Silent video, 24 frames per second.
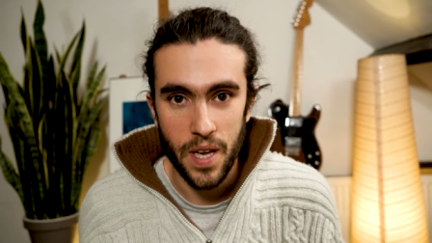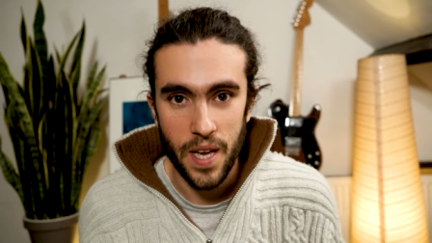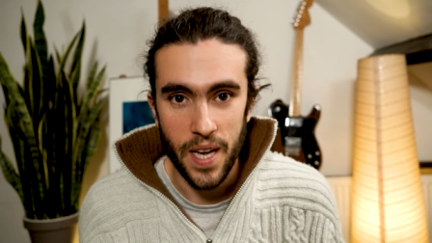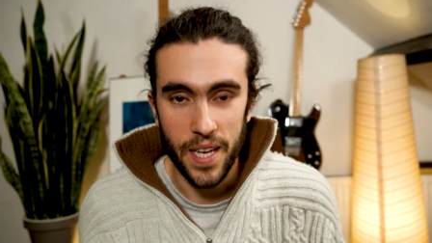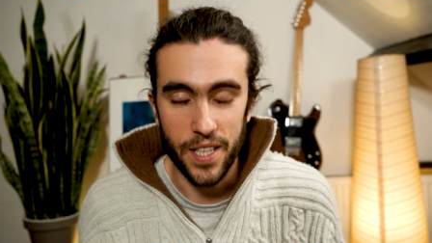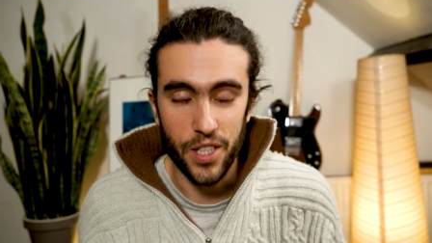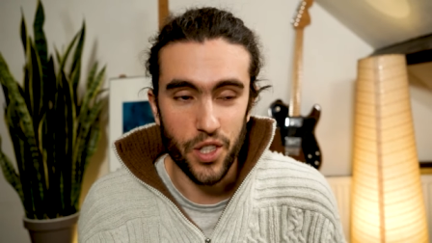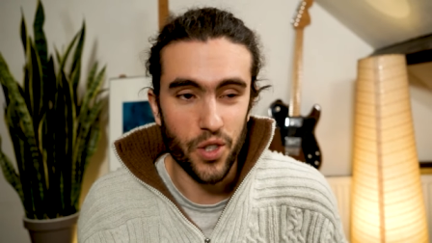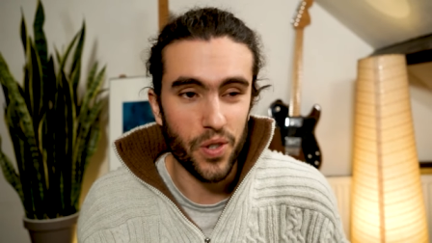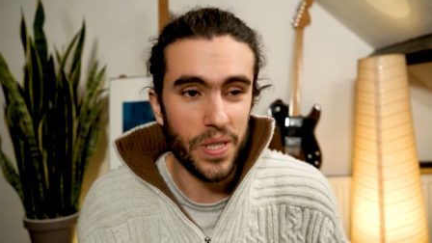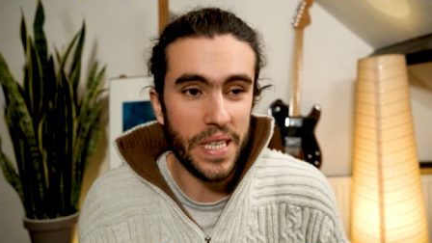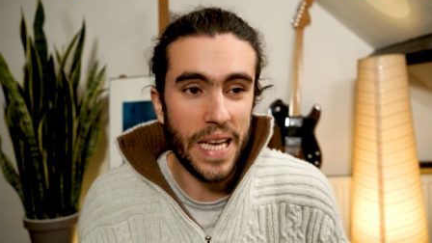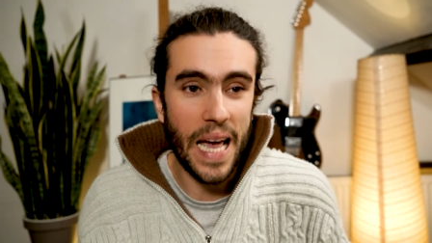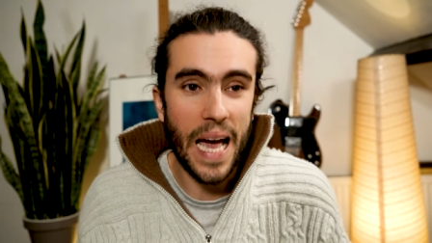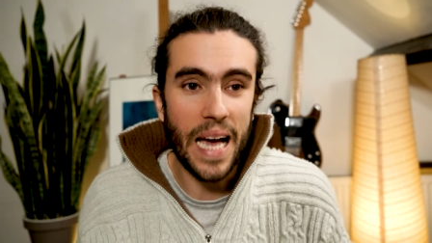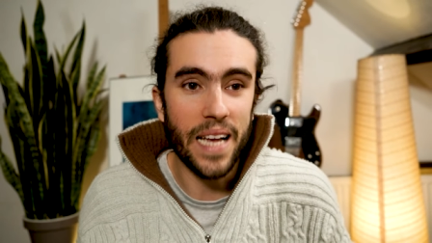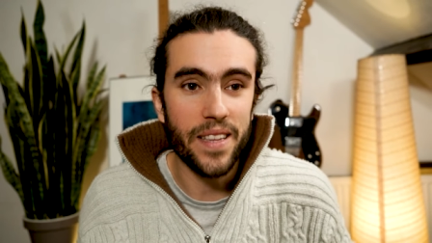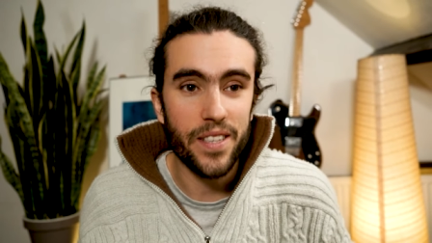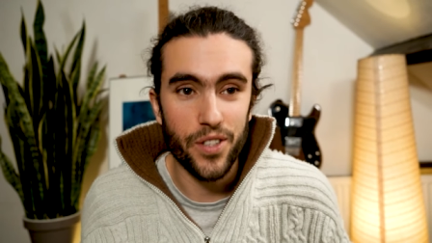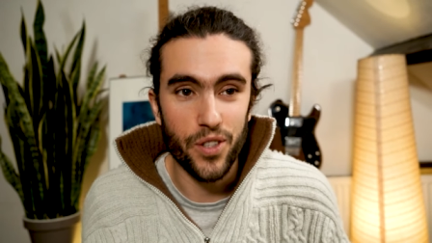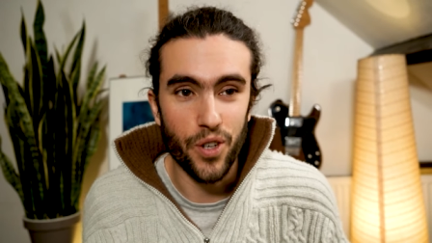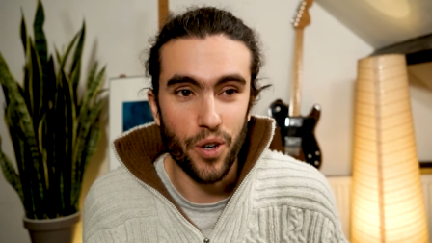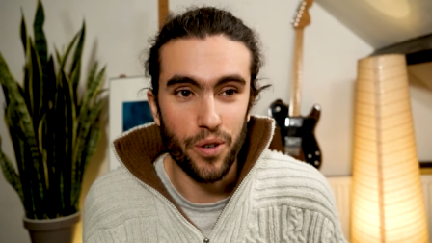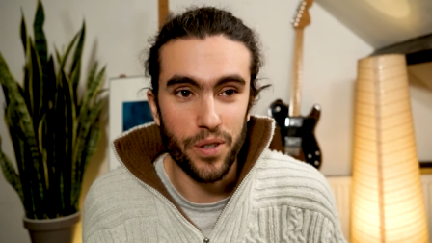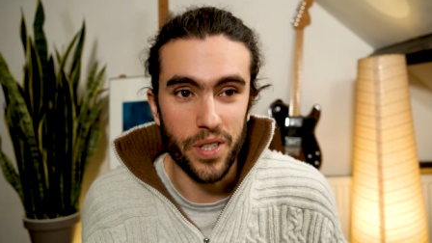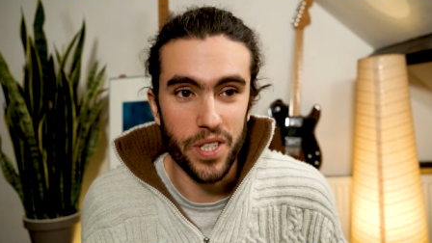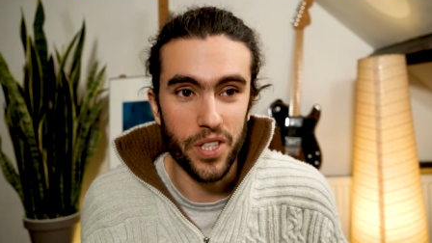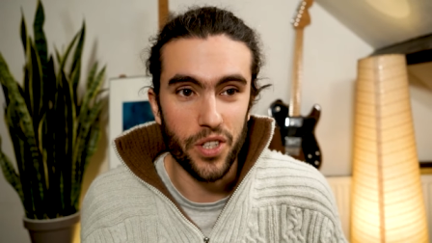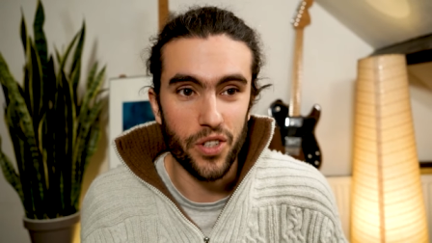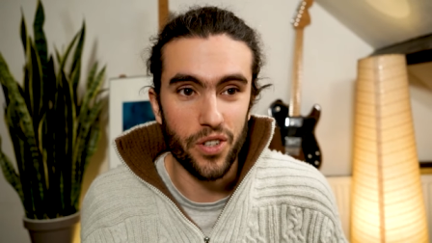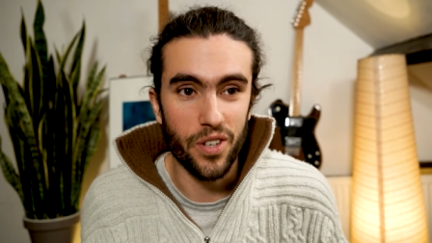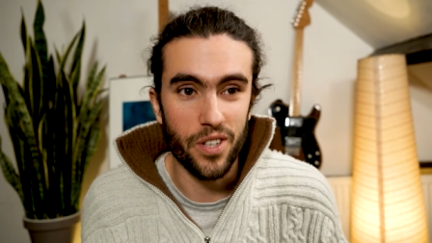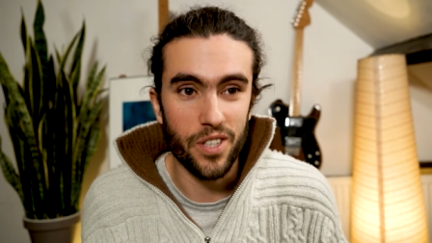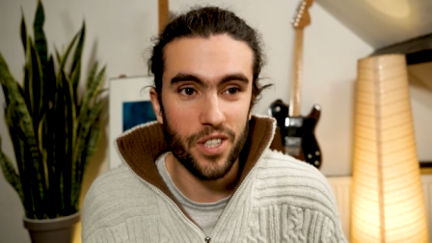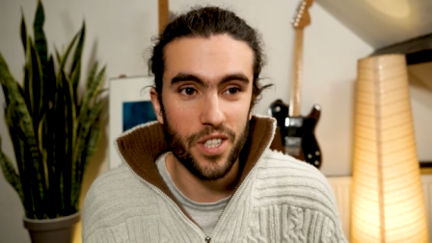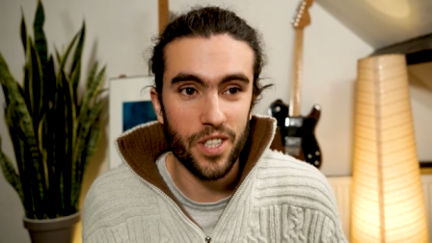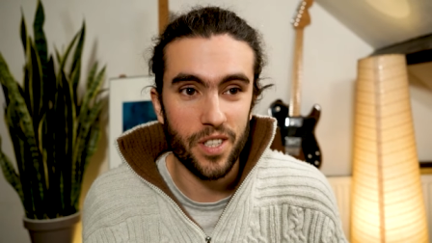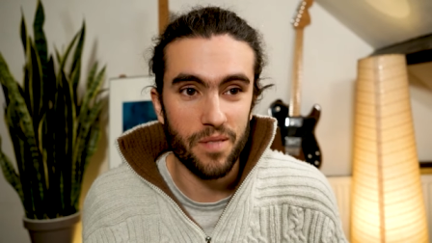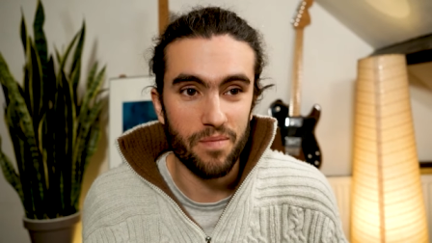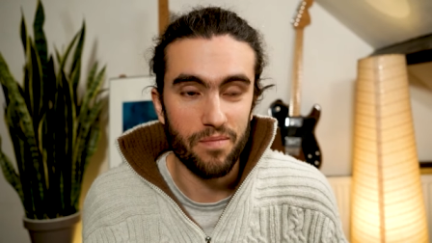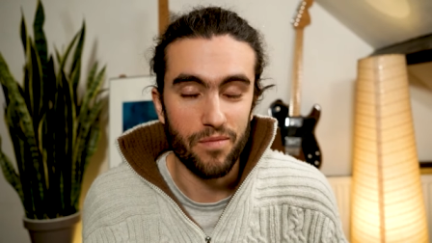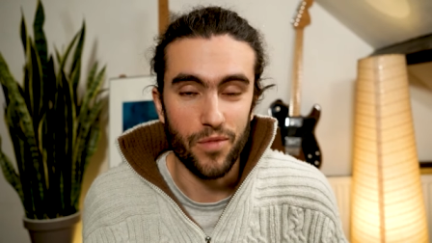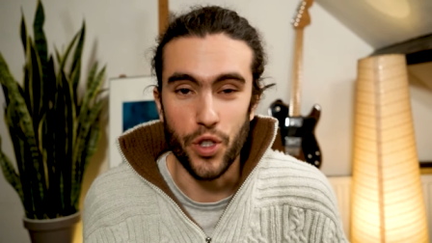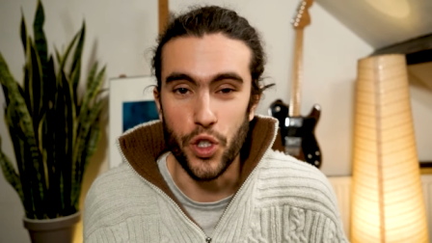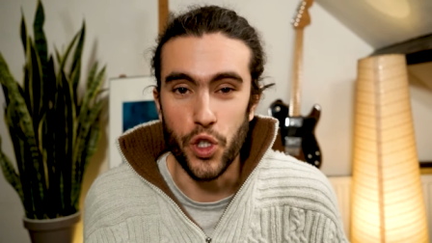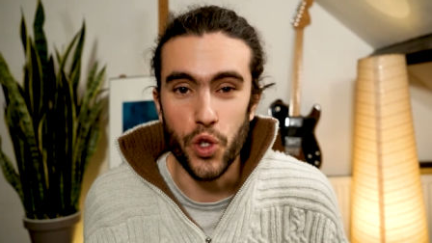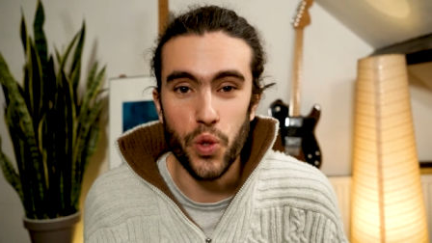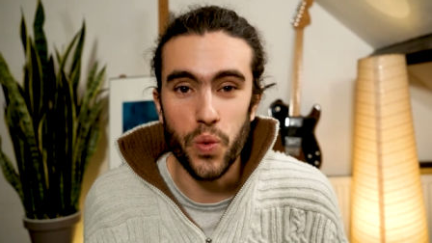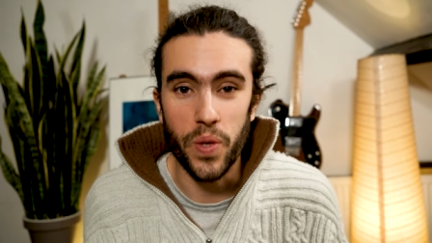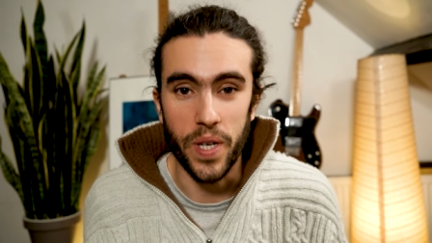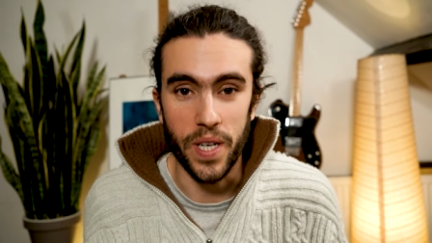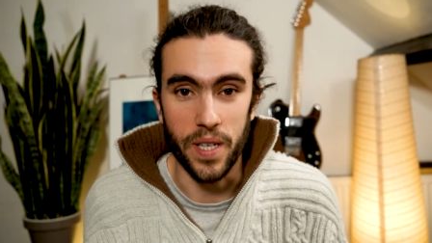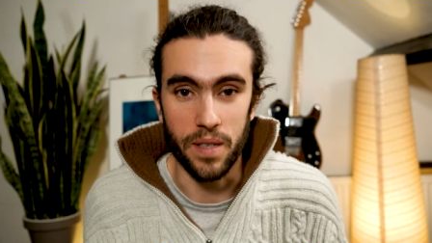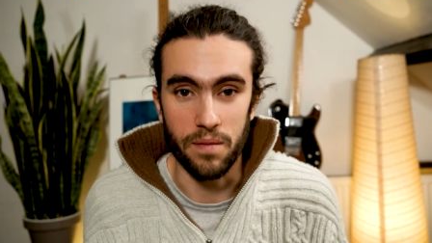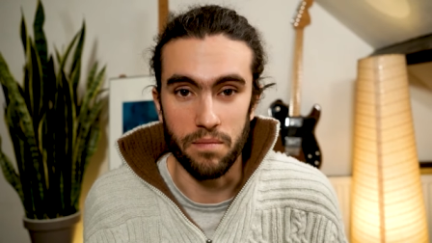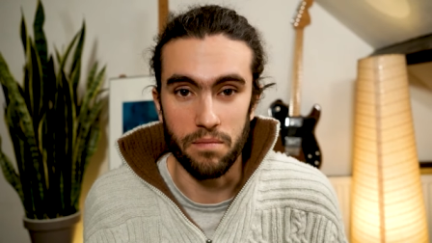And so the antidote is just doing.